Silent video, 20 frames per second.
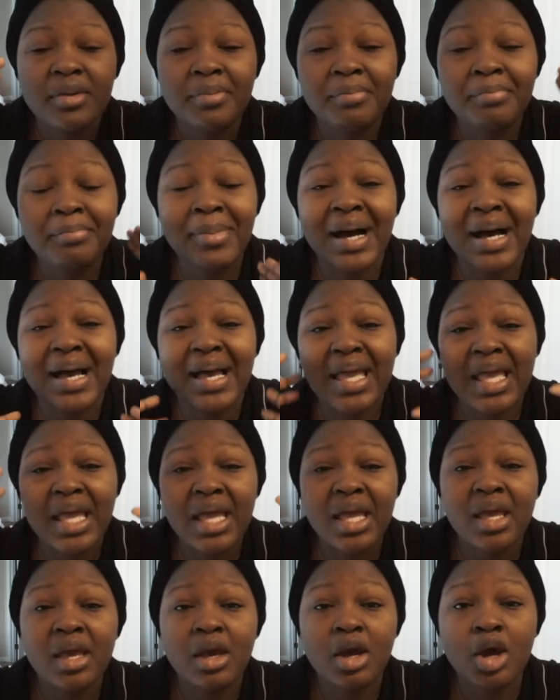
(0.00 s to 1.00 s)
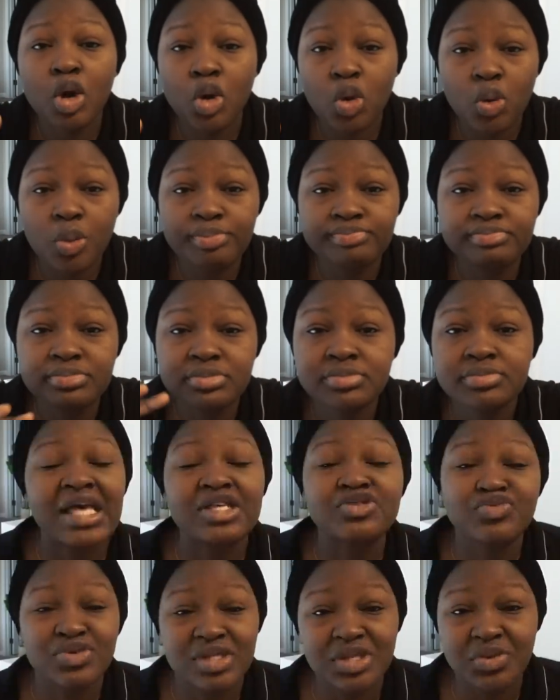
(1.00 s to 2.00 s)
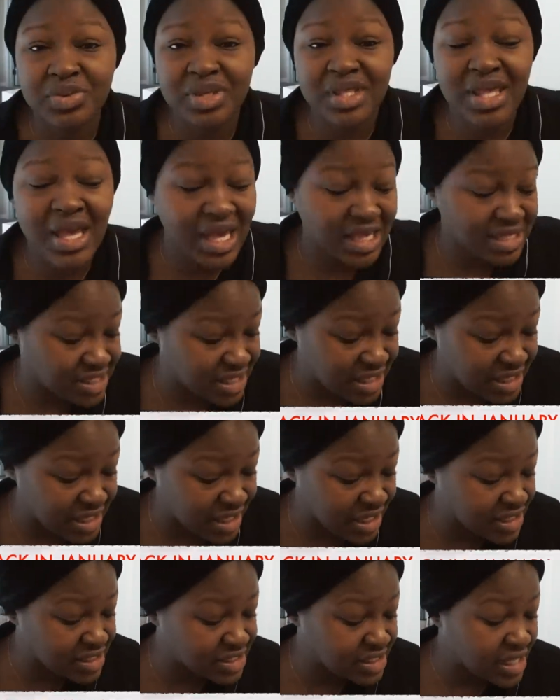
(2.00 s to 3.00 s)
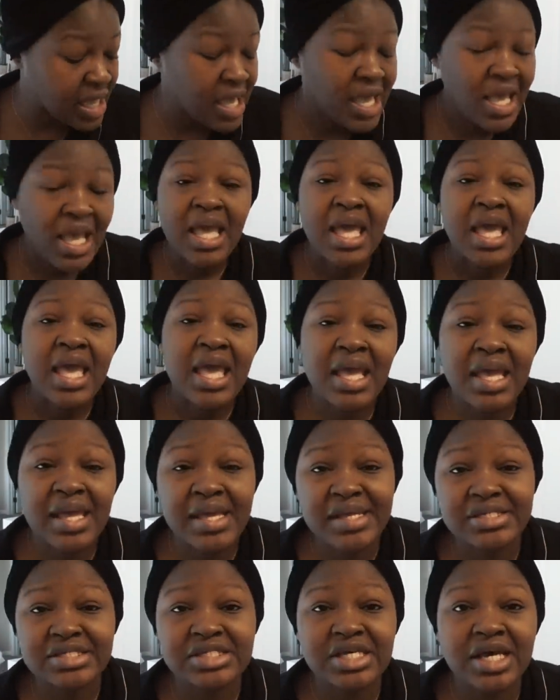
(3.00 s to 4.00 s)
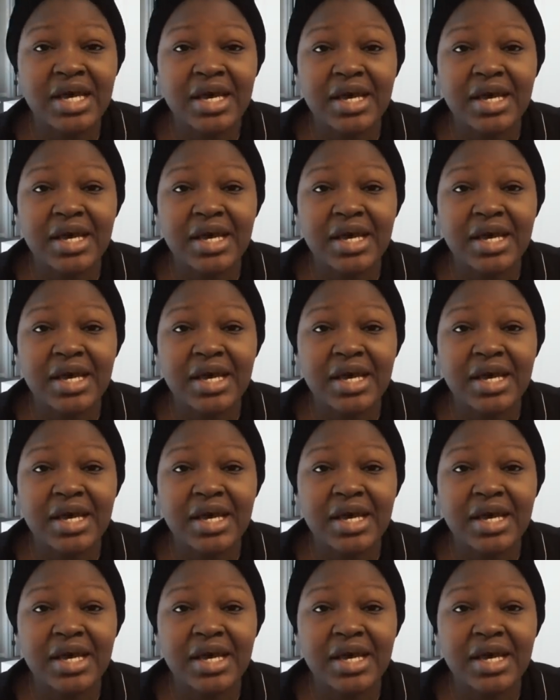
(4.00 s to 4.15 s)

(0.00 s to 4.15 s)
My home has really, really high ceilings, and